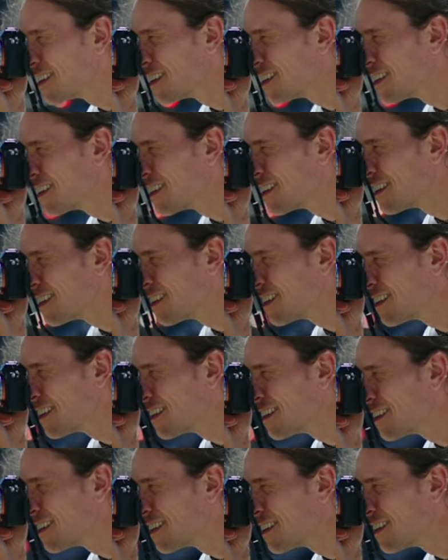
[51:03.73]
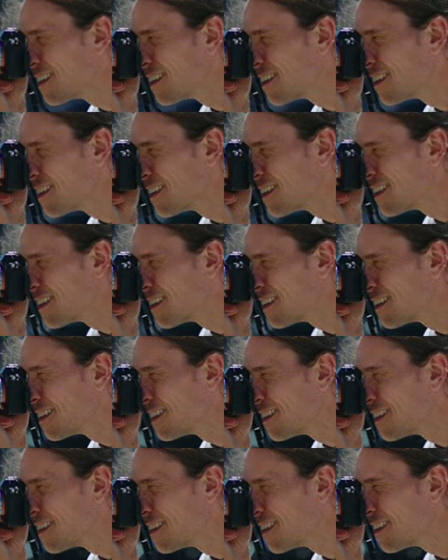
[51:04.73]
it out you know
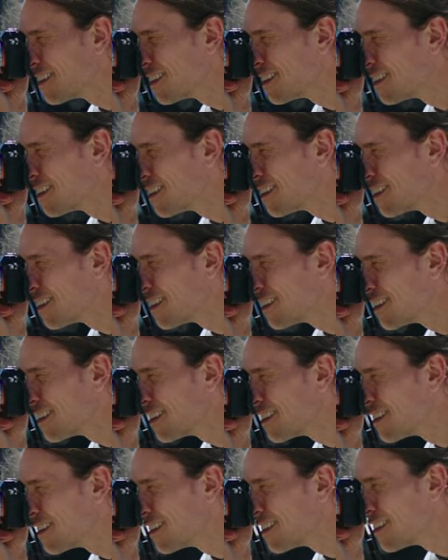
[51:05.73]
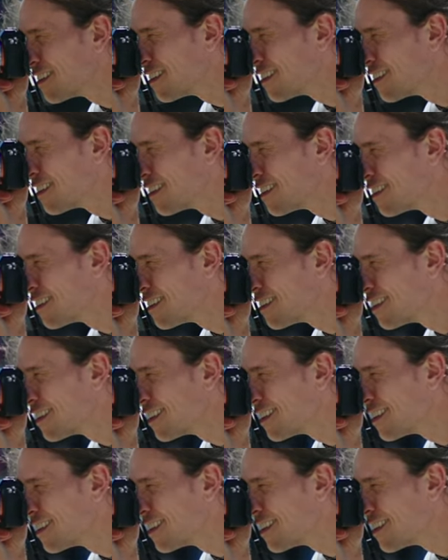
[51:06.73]
the time frame
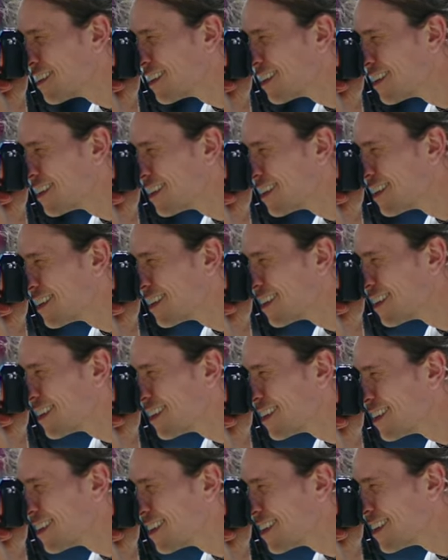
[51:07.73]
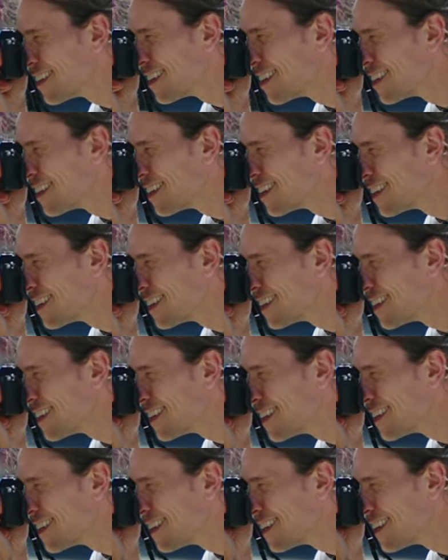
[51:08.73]
as well as um, the second question
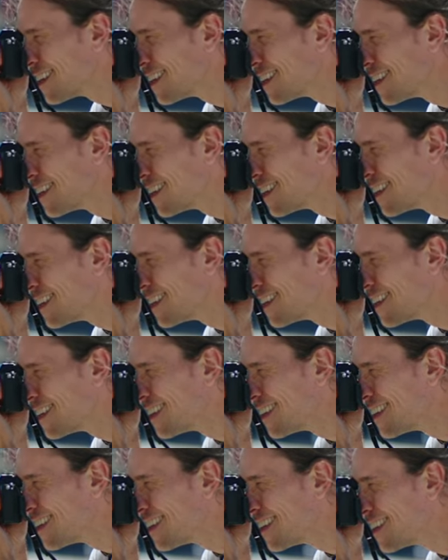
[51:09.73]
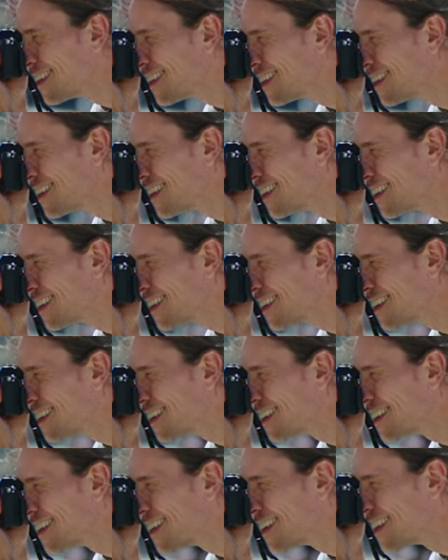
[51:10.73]
did you ever
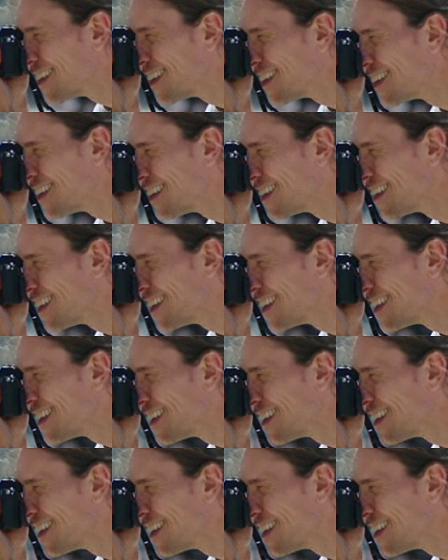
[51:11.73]
go